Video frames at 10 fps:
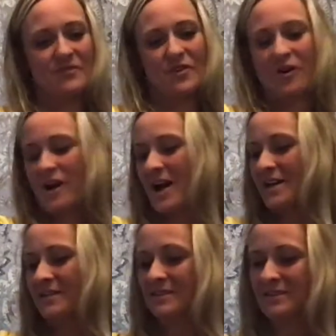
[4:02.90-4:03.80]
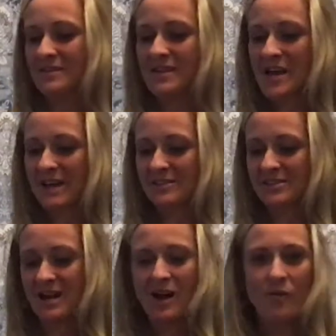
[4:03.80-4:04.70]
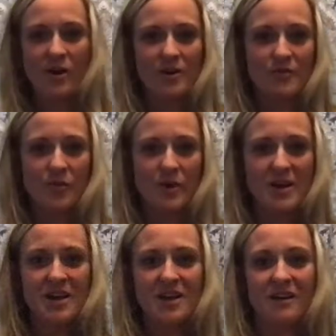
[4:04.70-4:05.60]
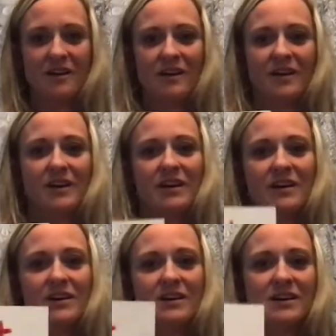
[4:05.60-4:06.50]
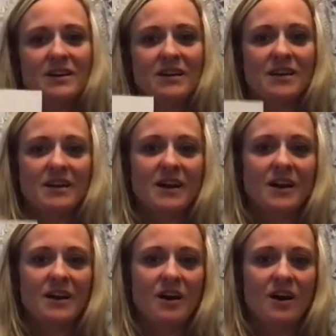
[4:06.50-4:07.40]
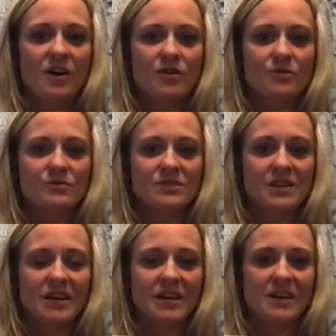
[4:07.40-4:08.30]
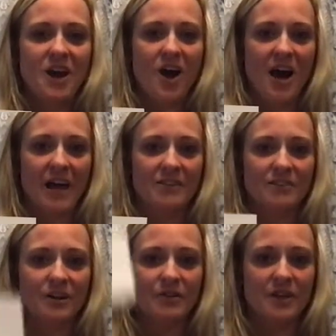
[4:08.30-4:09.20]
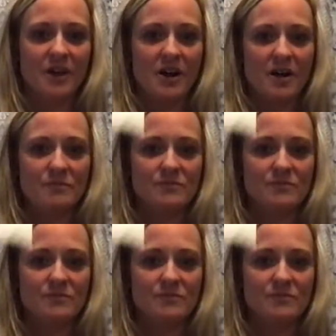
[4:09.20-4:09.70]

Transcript: All right, next sight word of the week. N-O-T, not. Load it up.